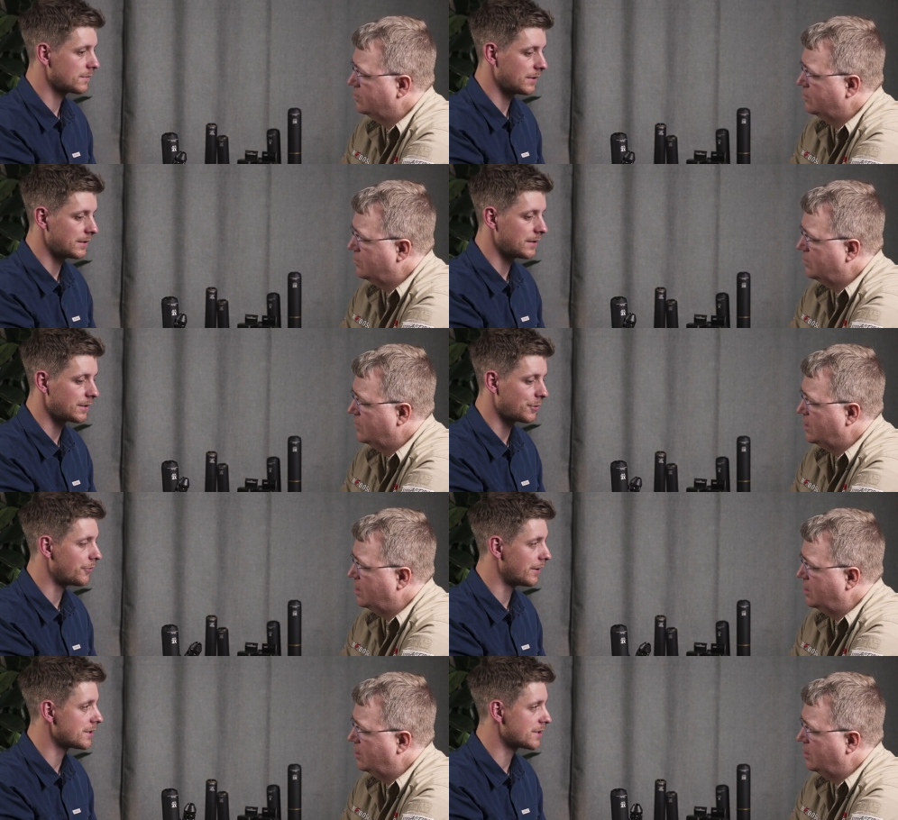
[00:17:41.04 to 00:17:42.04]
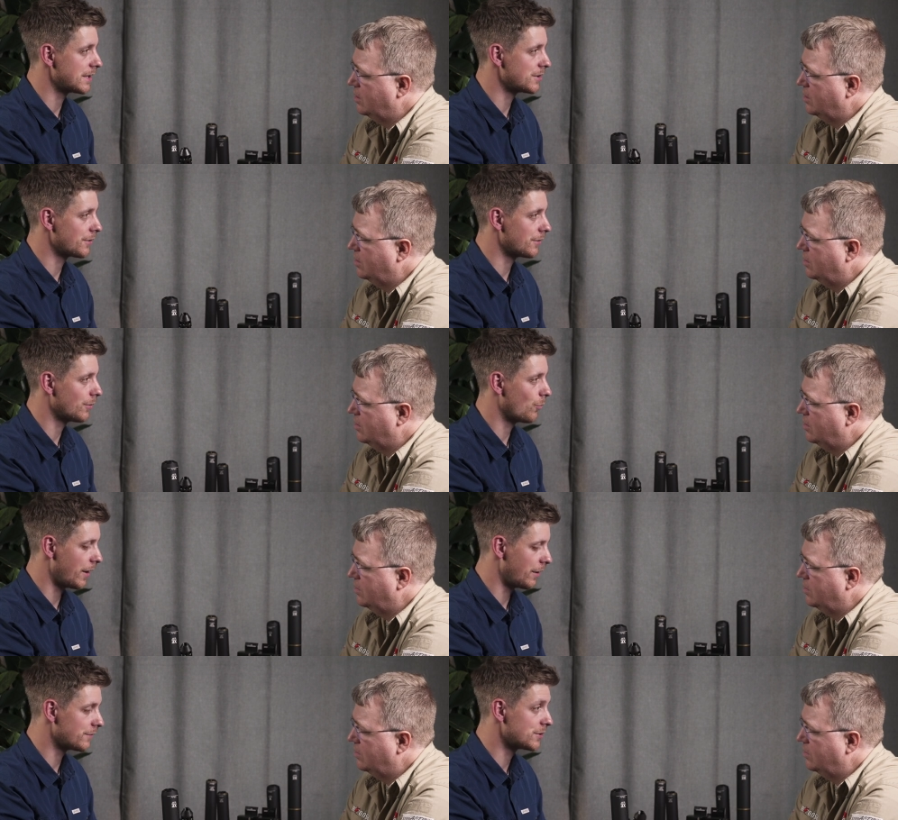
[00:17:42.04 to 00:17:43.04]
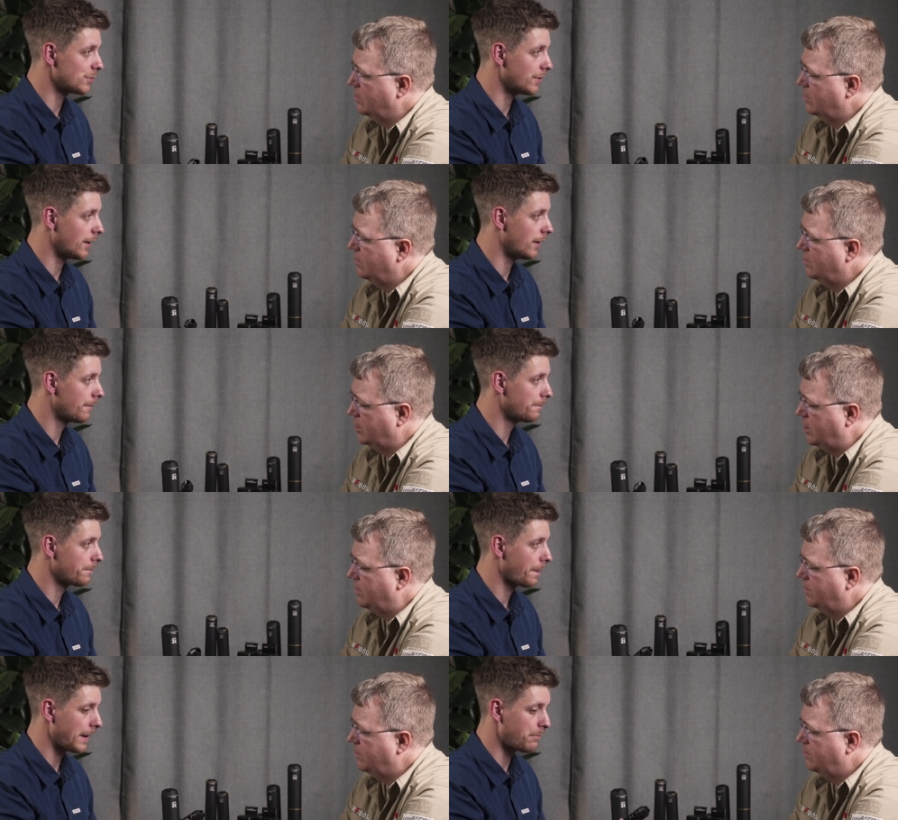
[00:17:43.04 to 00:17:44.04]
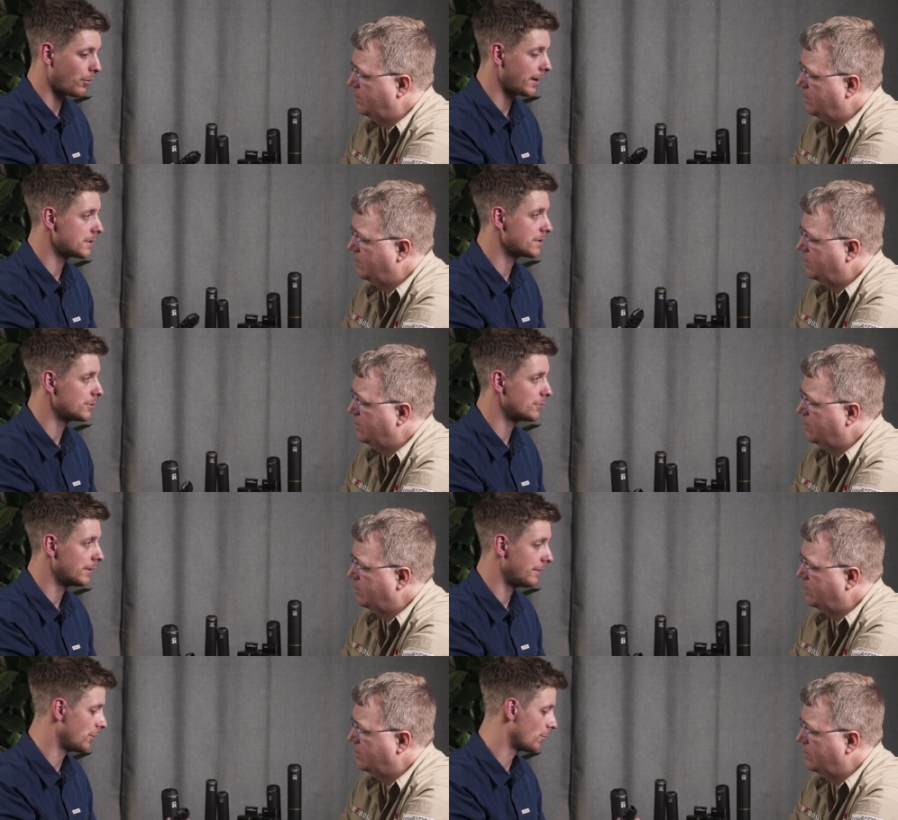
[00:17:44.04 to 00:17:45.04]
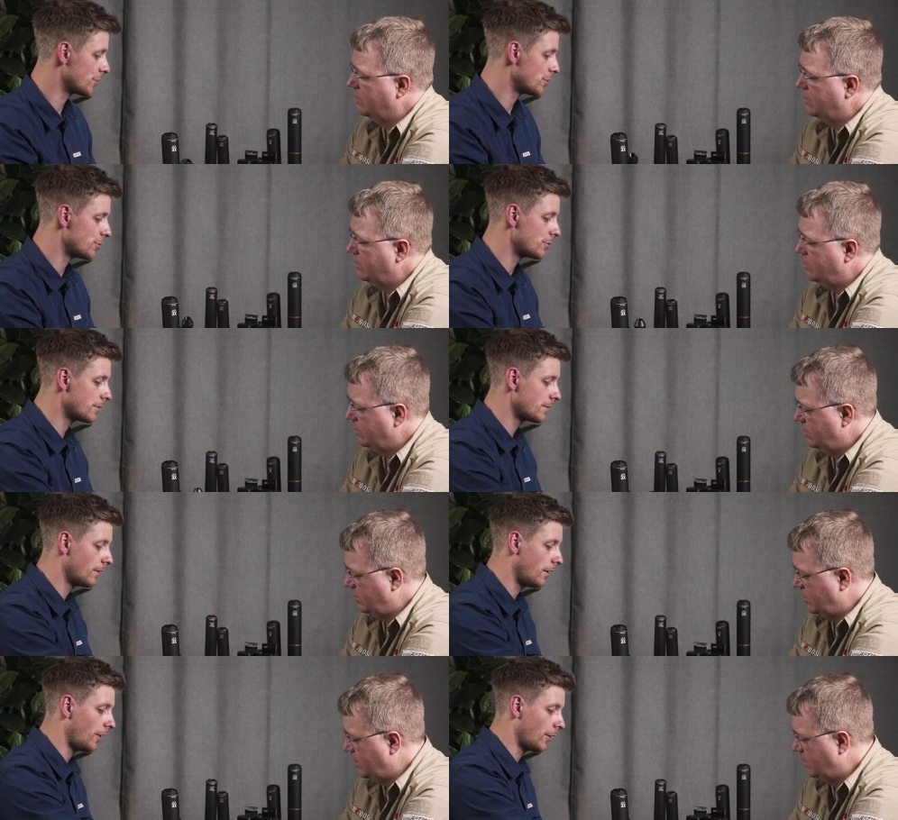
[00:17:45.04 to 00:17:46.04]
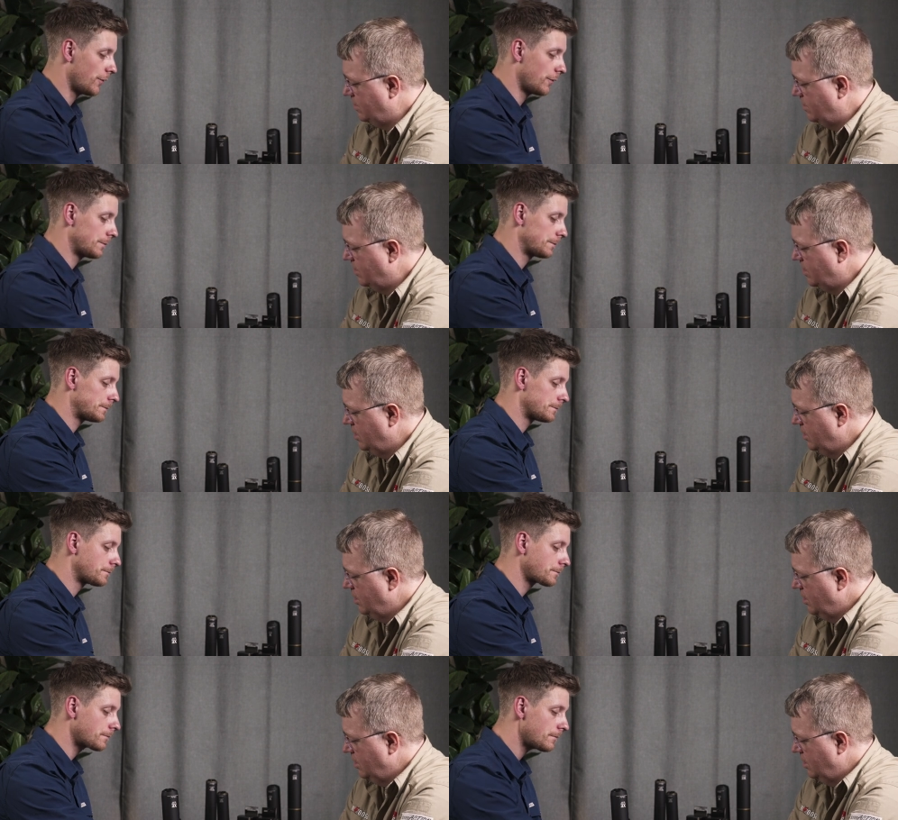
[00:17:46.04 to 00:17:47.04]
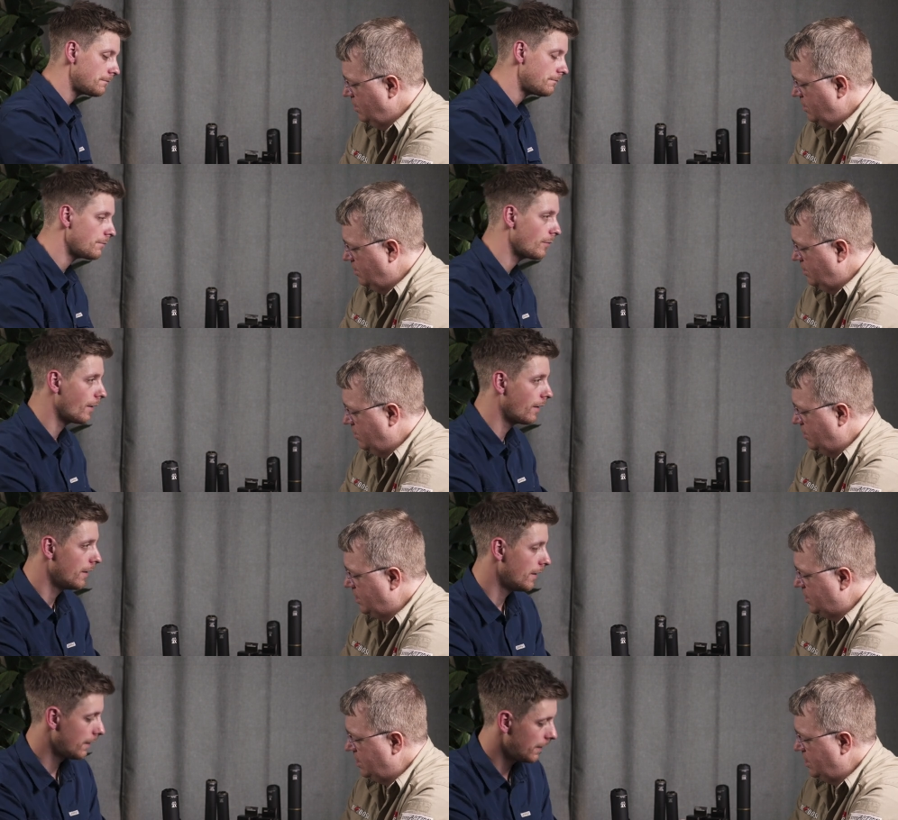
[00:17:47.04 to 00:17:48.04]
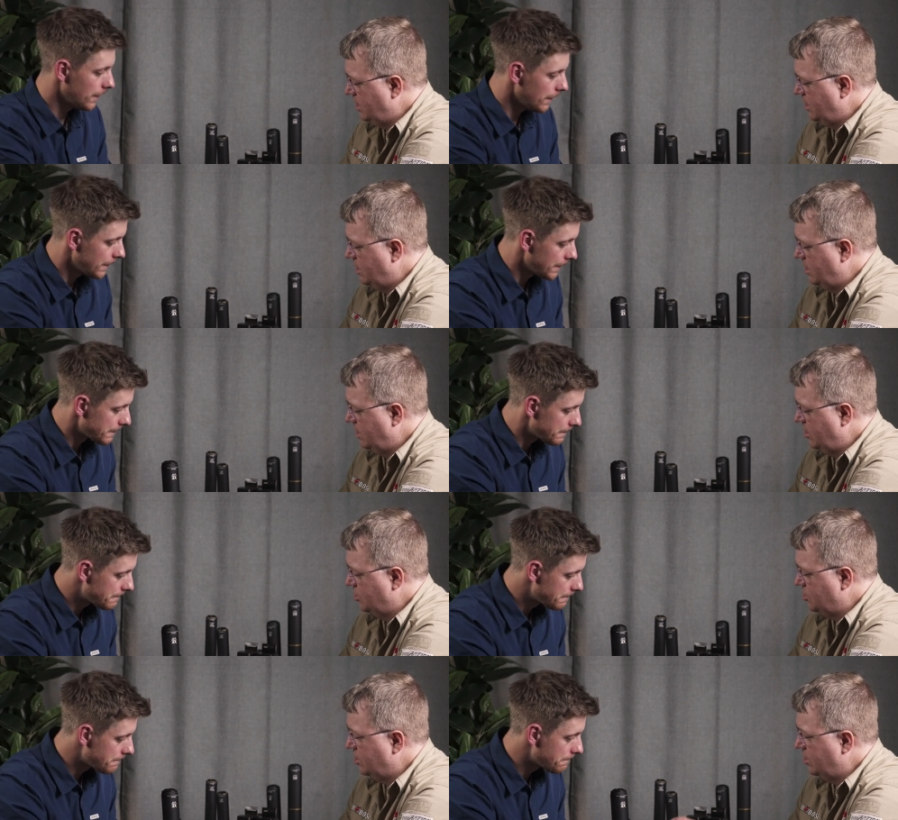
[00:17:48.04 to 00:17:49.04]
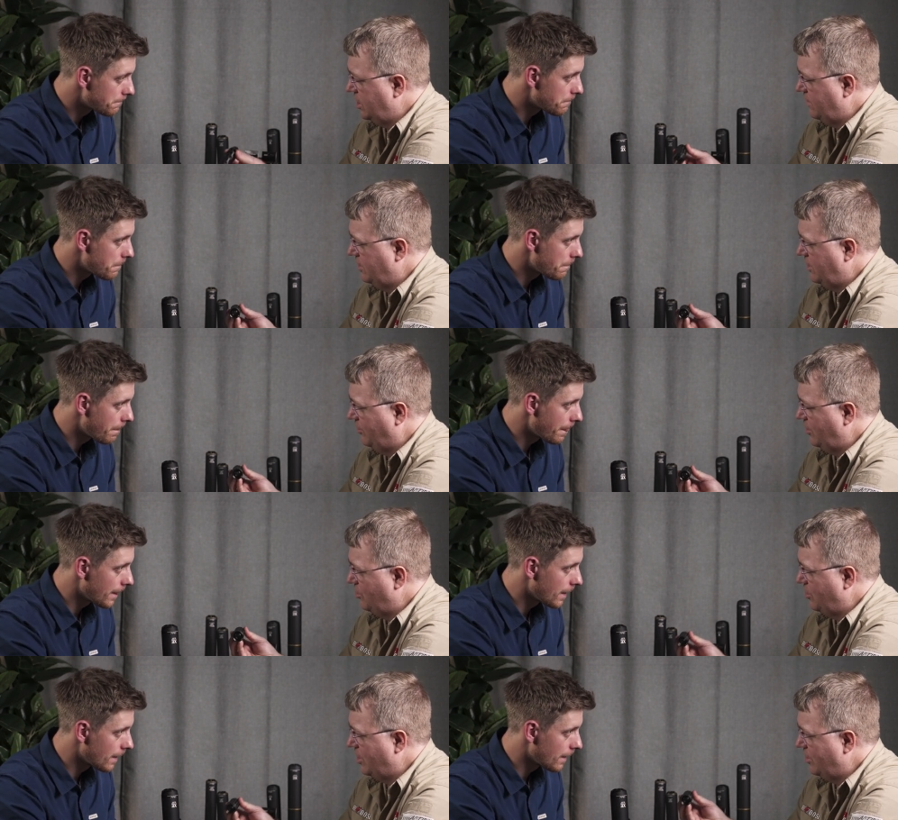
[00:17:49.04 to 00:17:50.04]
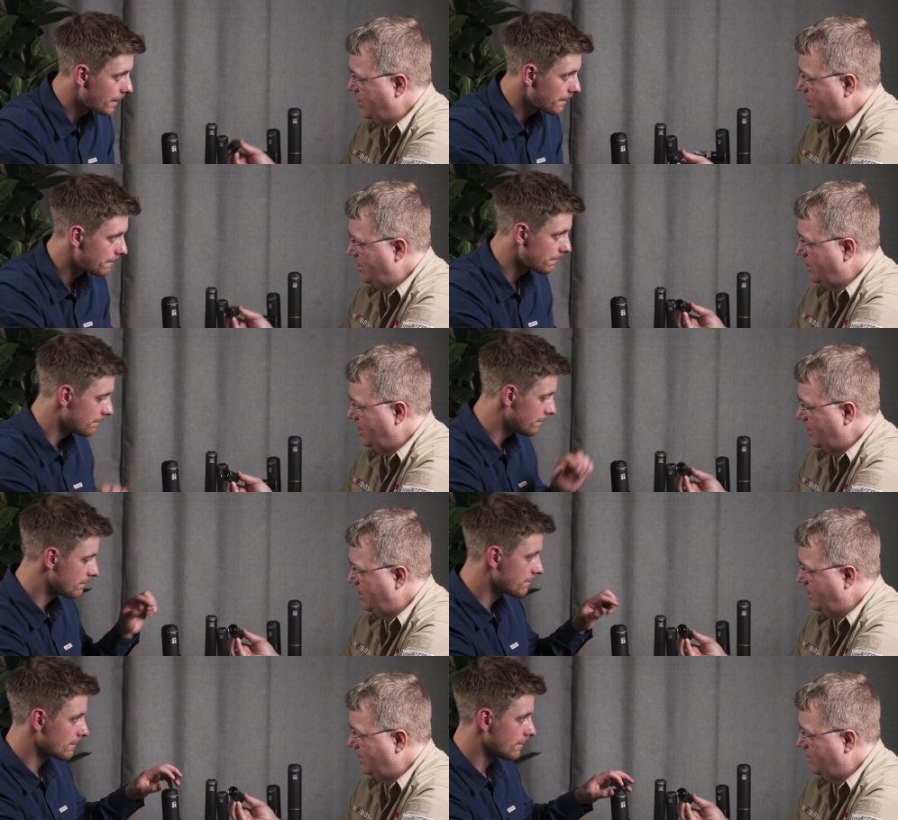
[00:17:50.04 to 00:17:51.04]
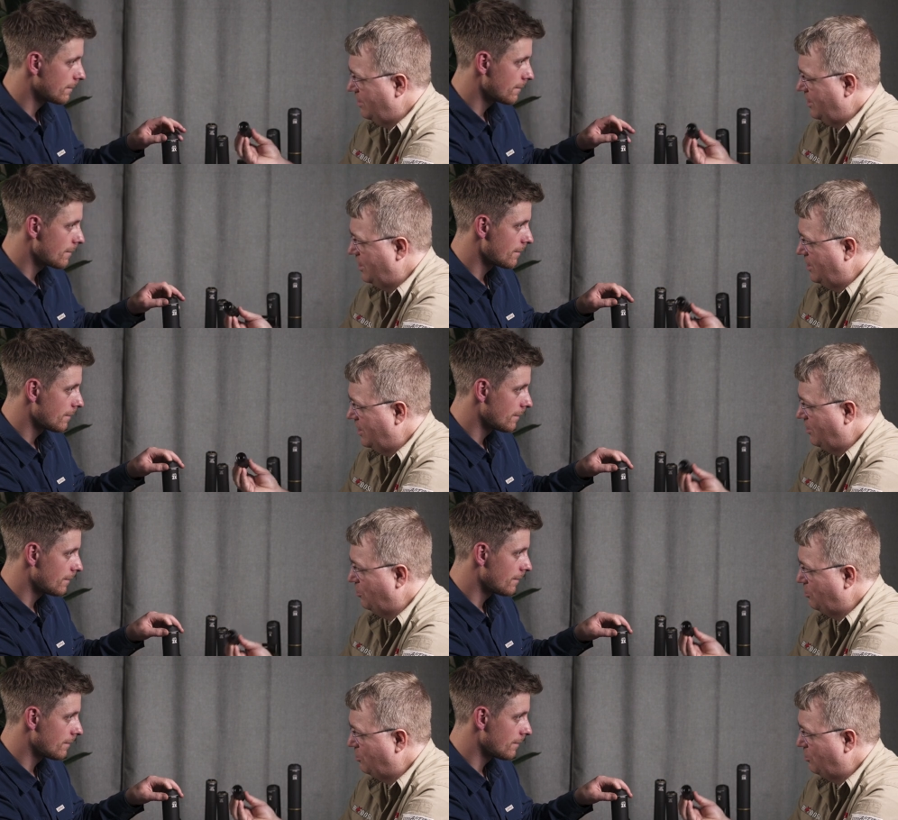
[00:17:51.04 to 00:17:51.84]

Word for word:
Speaker 1: it, it, could really change your way of shooting yeah. and practice shoot if you want to shoot
Speaker 2: a yeah. lot. But uh, you should def definitely wear uh, a, hearing